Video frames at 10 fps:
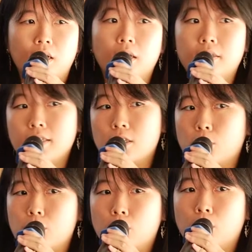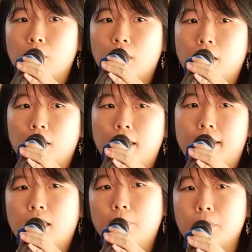This is also
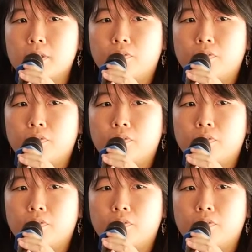examples